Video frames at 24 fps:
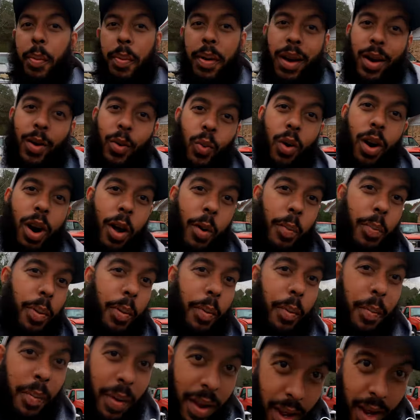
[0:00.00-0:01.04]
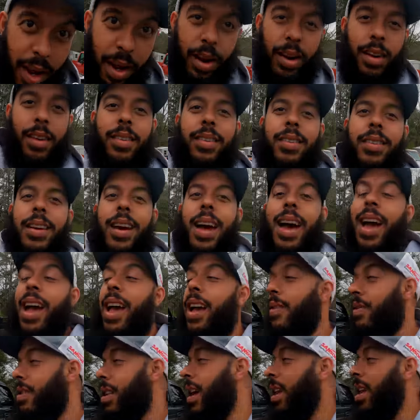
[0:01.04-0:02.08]
premiere, world premiere. I
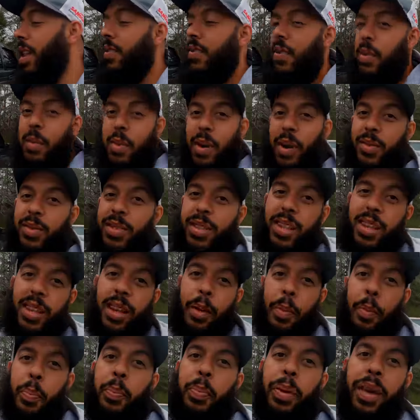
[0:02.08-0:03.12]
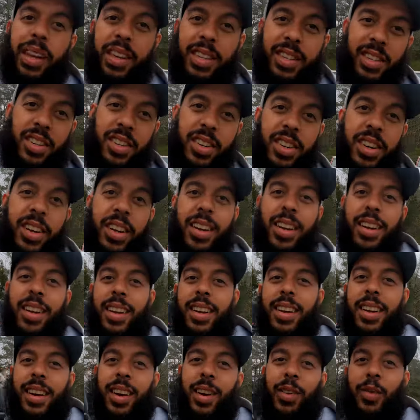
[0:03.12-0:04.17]
have not even posted a picture
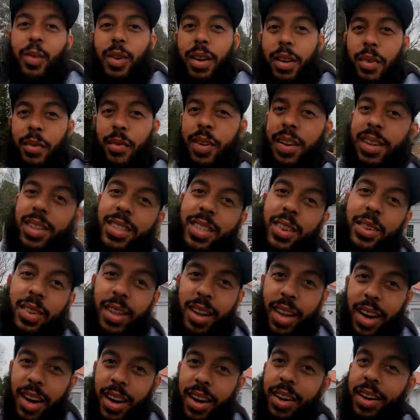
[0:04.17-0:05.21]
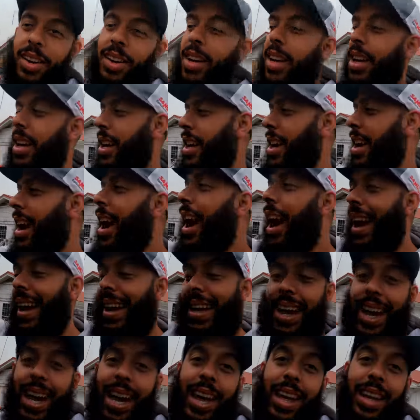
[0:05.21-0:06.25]
of what I'm finna show y'all.
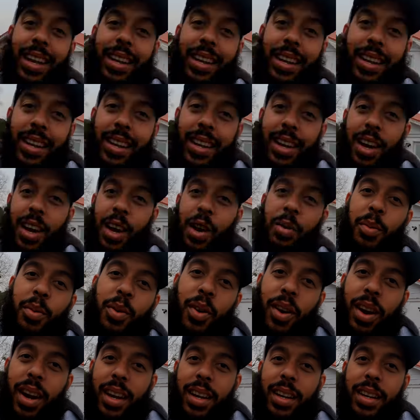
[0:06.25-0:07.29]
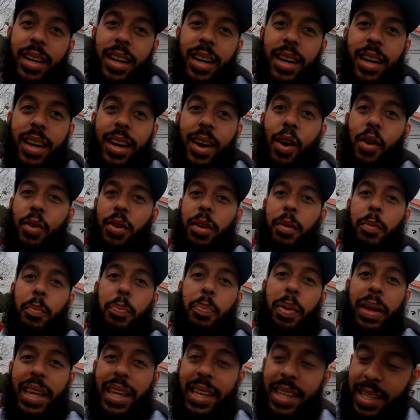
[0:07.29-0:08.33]
I got an upgrade done on the
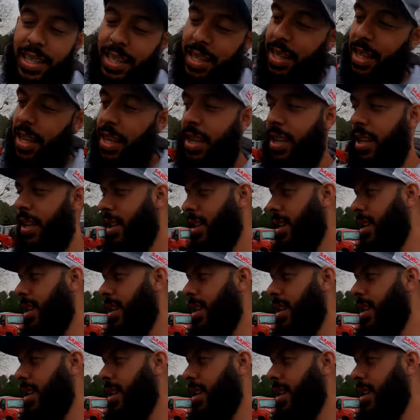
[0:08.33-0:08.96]
Beast.